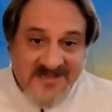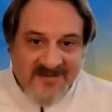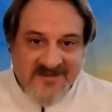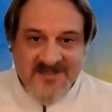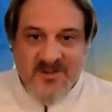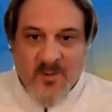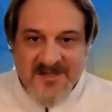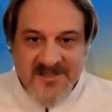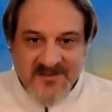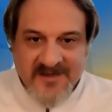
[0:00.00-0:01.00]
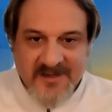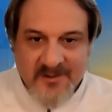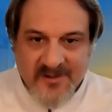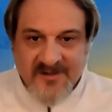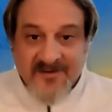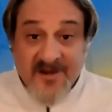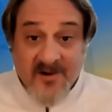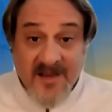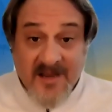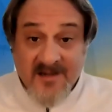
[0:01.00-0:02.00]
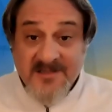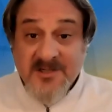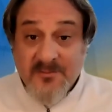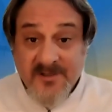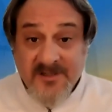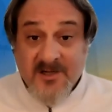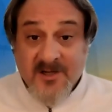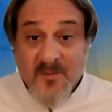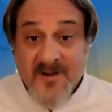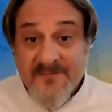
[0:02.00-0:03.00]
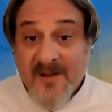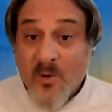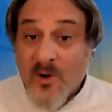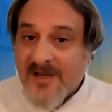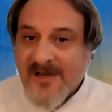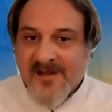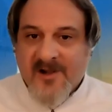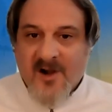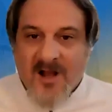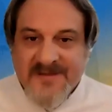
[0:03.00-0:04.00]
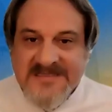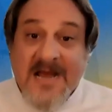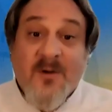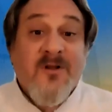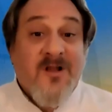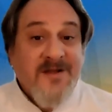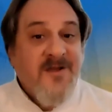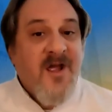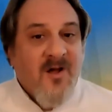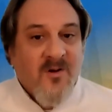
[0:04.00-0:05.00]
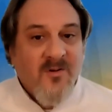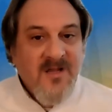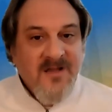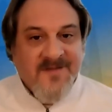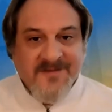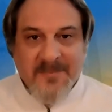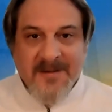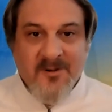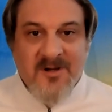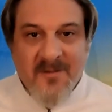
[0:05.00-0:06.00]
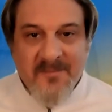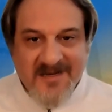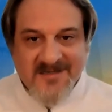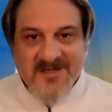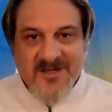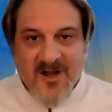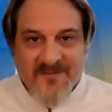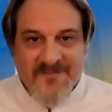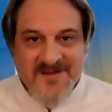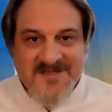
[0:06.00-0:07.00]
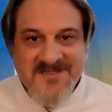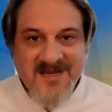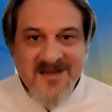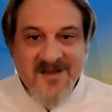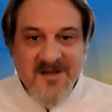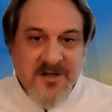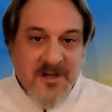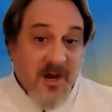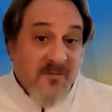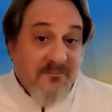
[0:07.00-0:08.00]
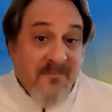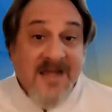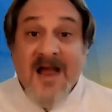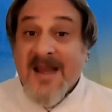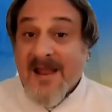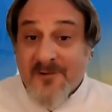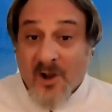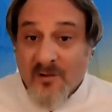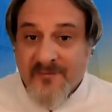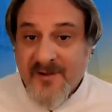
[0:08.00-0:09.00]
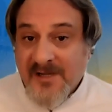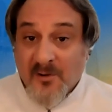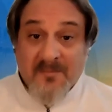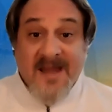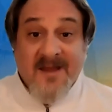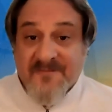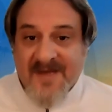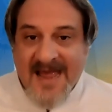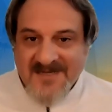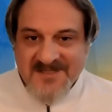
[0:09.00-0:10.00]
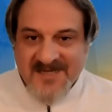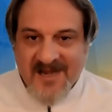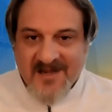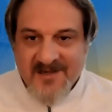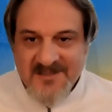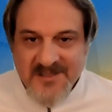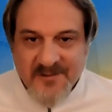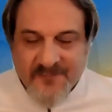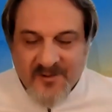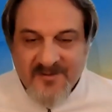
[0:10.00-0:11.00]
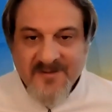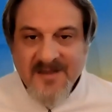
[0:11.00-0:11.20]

got this question lingering in their head, and it's a really good one. If I'm working in an office, how will I know that the people coming into the office, may not have COVID or may have vaccinated and so forth?